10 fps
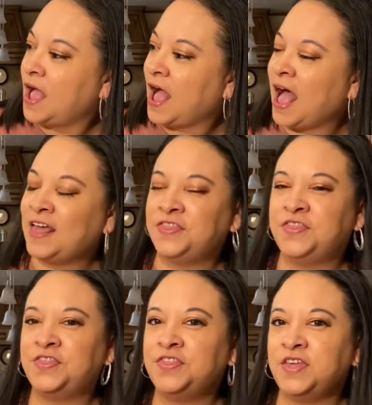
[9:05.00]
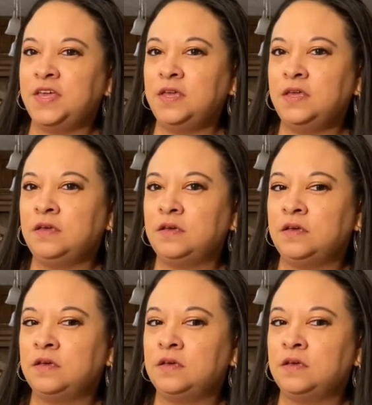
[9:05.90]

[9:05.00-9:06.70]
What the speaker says: I think